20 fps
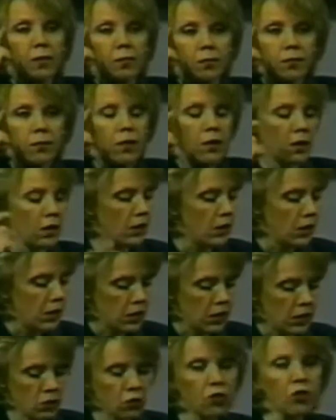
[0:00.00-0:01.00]
game.
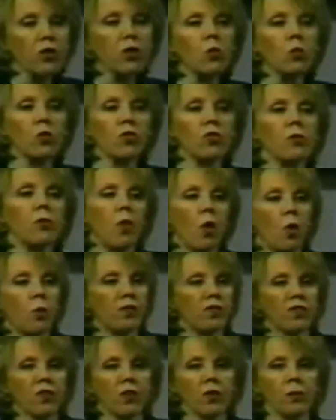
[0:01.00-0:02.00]
He took it with him
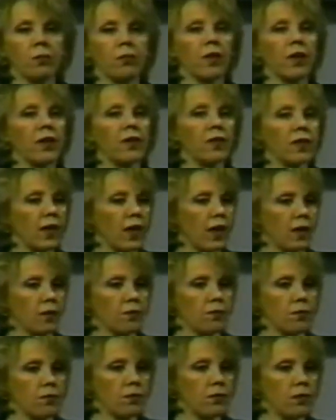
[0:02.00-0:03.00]
home. He started playing the game.
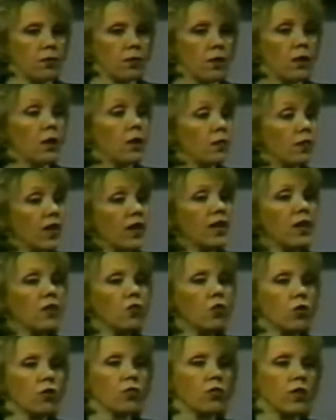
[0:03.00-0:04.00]
Then he
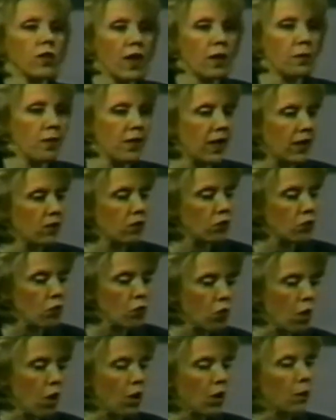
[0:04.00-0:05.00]
took the game. He got so
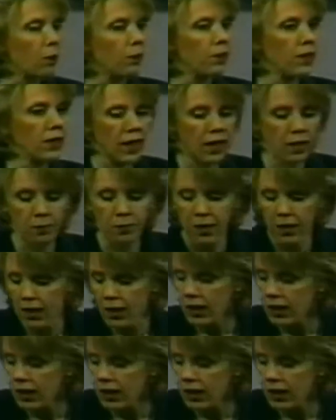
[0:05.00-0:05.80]
caught up in the game,